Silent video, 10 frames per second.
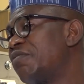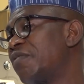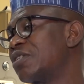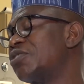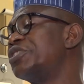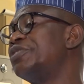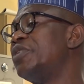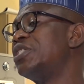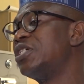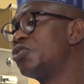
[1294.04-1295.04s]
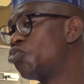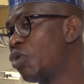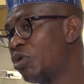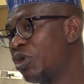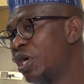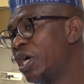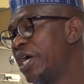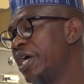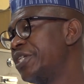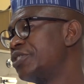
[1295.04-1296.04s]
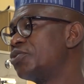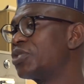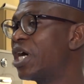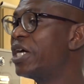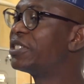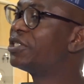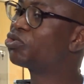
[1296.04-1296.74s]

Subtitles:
factor remains equal, the society is